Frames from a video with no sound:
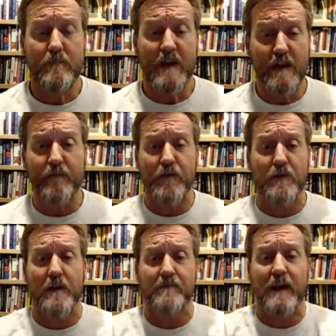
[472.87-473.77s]
give you
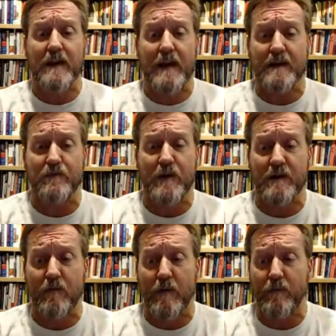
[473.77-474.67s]
an update next
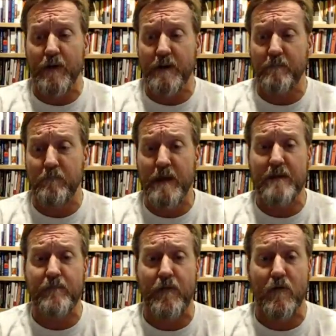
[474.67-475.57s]
week when we
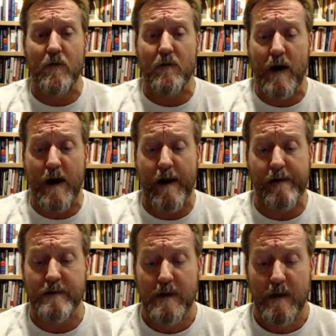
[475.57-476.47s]
meet for
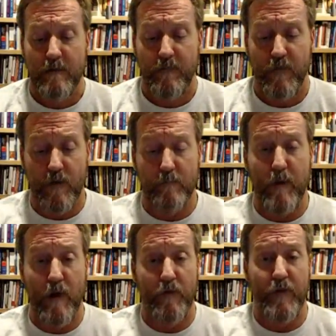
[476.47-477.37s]

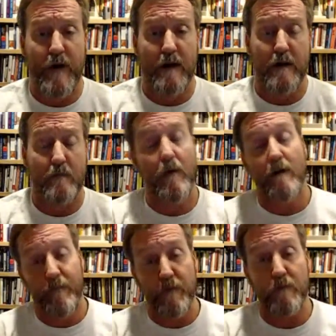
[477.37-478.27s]
both
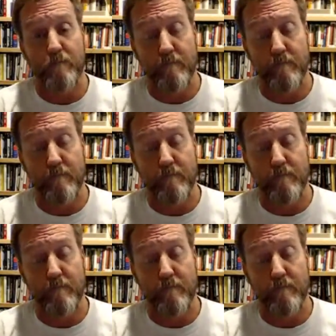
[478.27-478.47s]
for